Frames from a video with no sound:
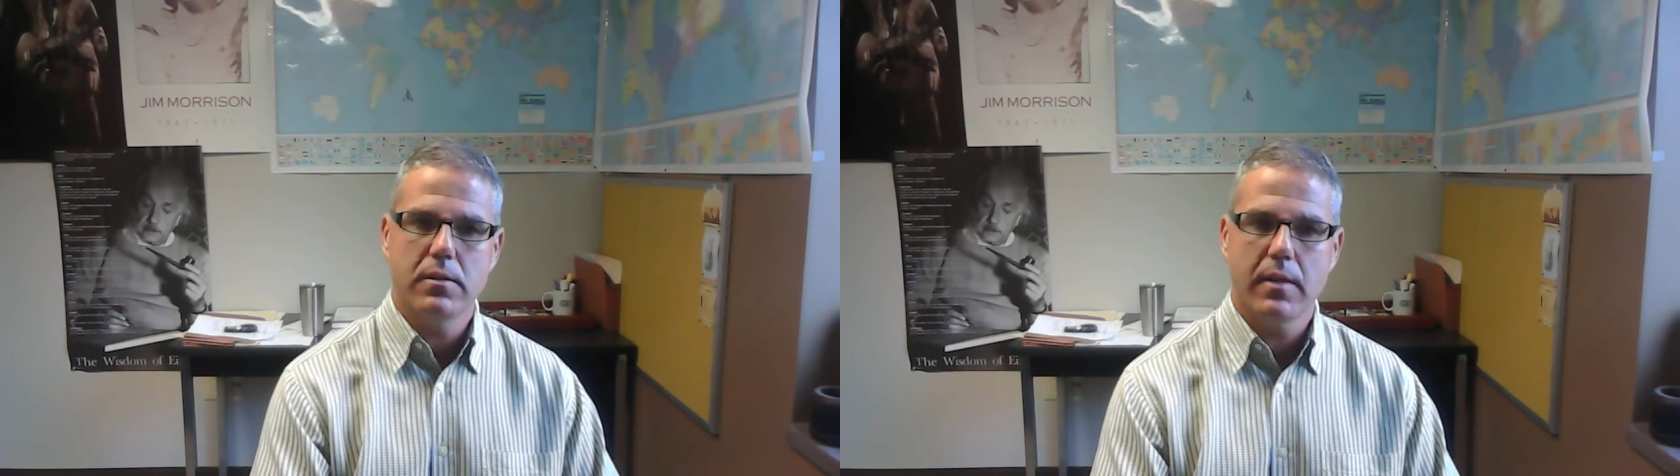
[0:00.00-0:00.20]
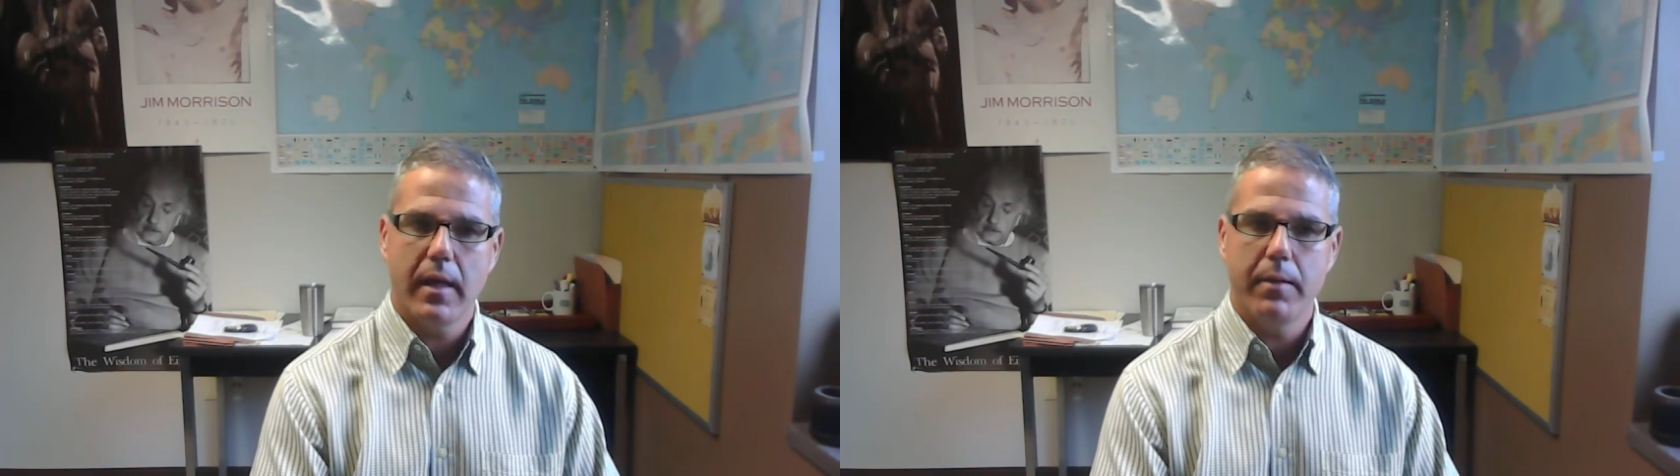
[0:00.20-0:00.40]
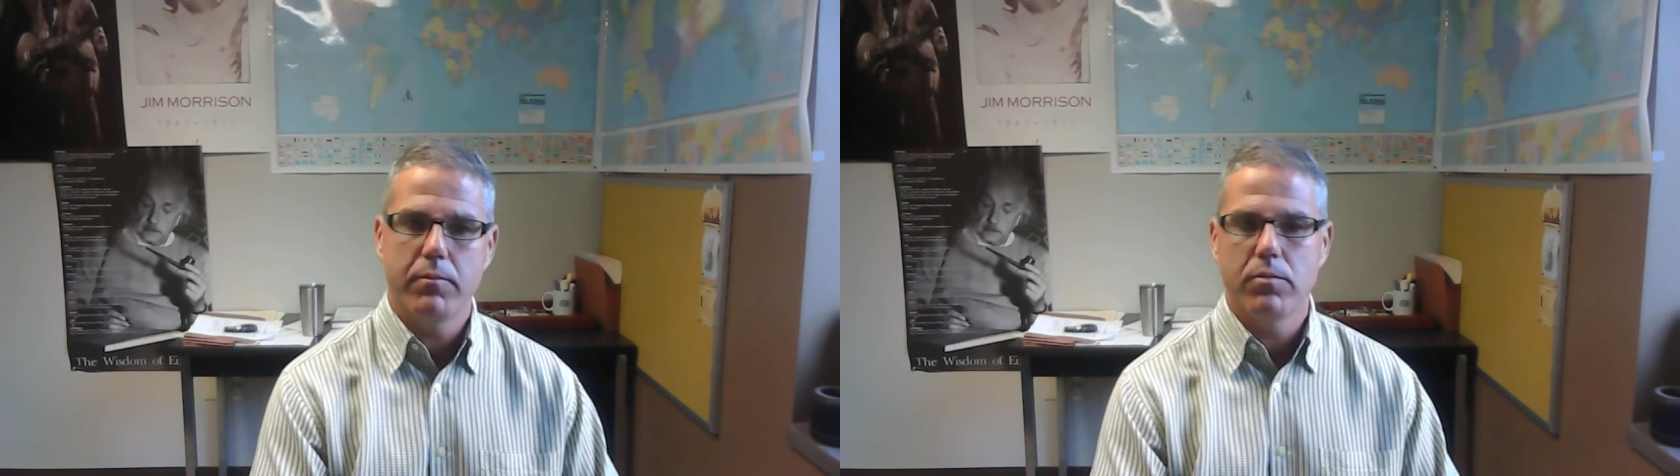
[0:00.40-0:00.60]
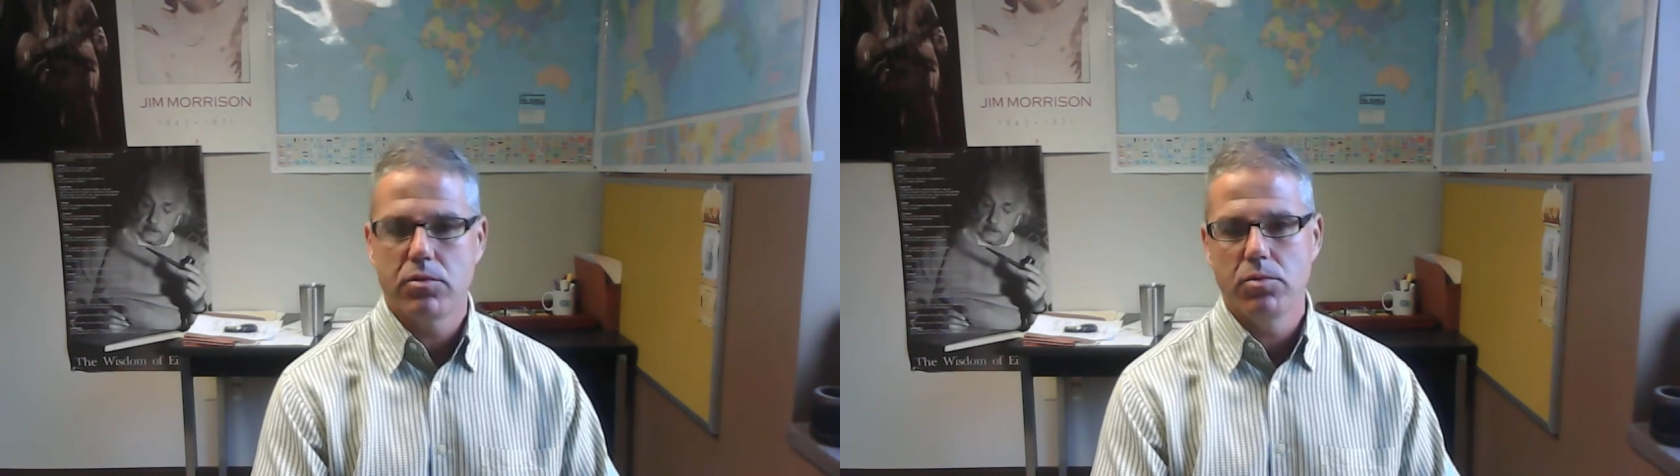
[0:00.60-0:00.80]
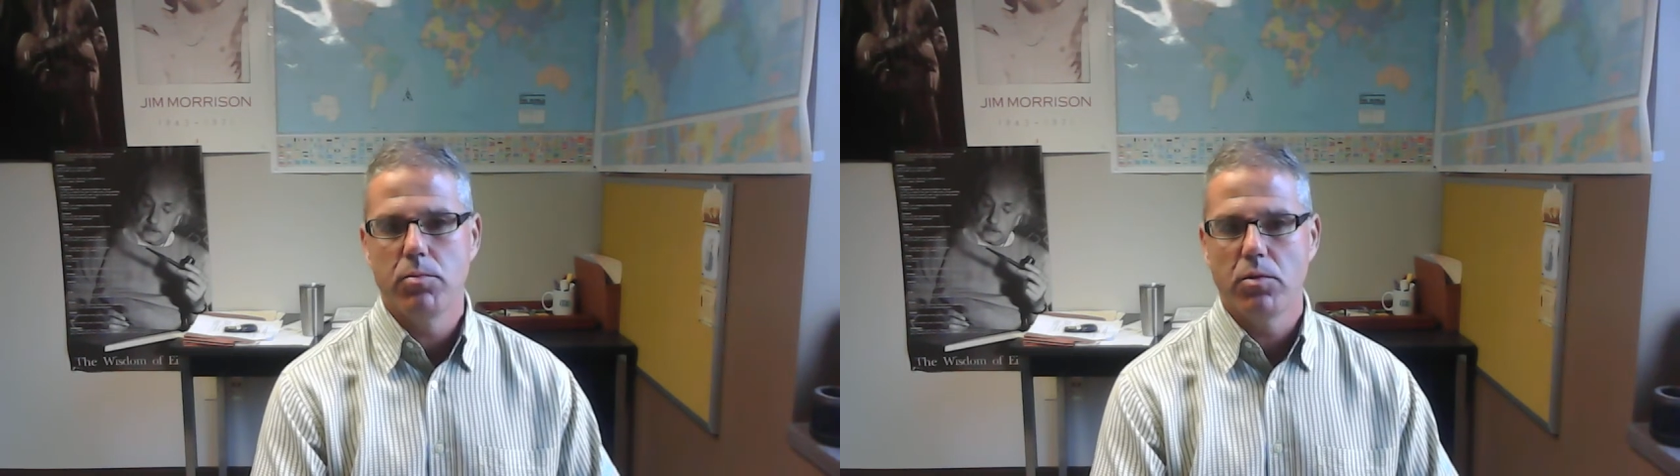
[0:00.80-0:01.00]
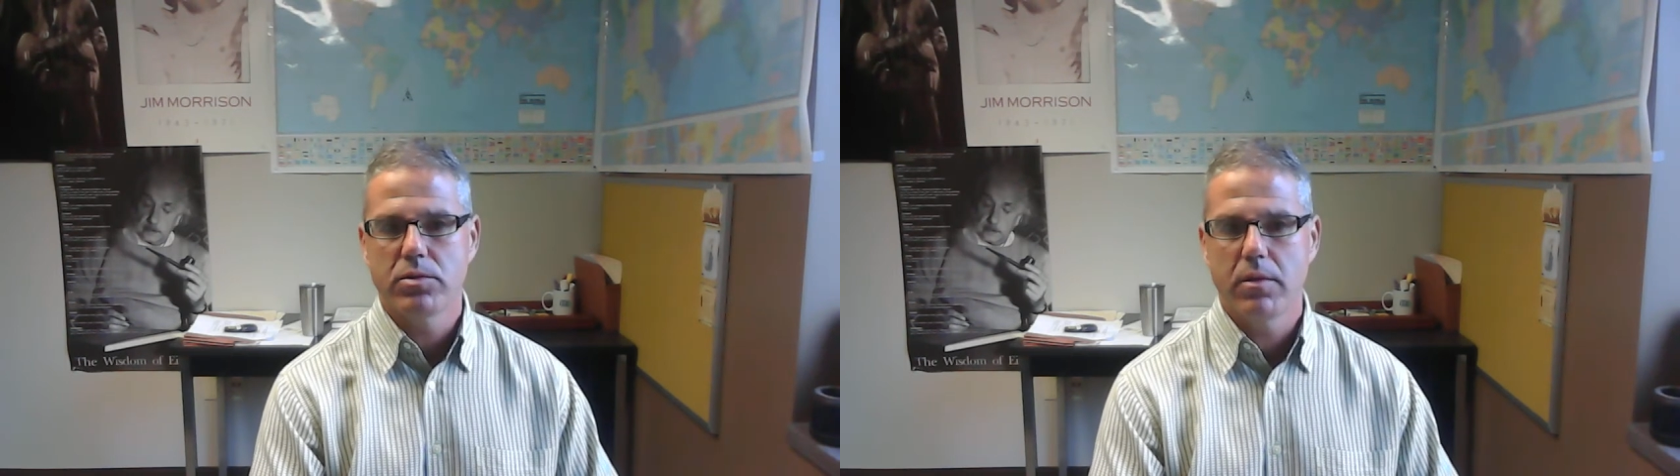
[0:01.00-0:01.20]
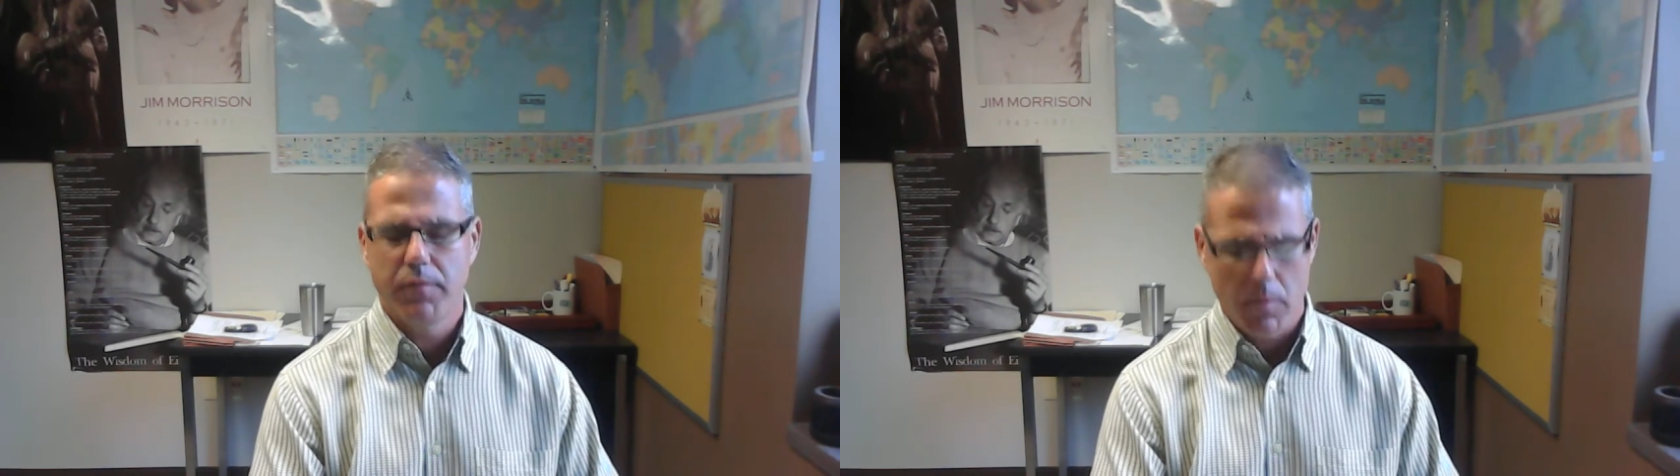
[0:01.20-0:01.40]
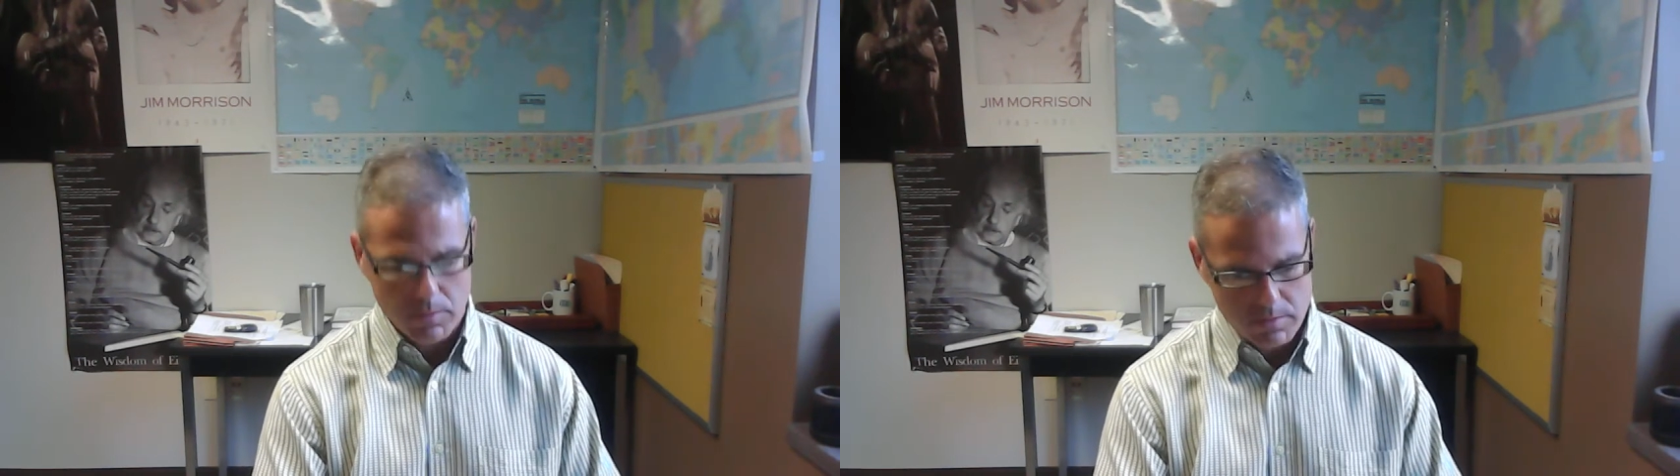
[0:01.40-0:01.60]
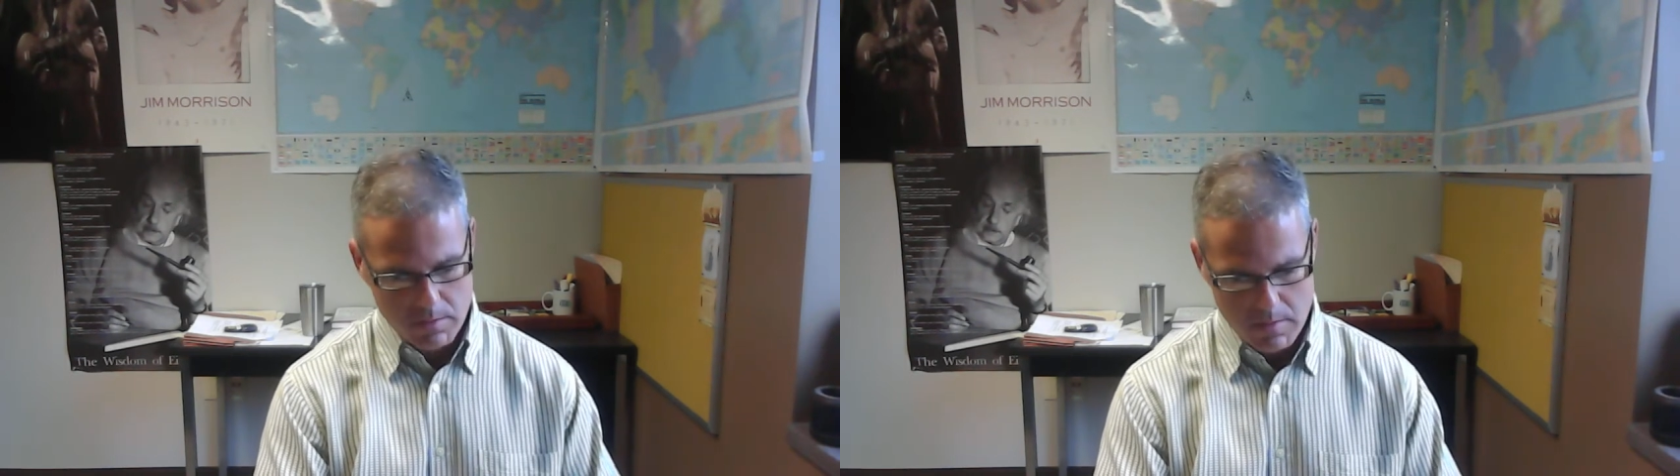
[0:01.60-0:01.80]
the time to most of the folks.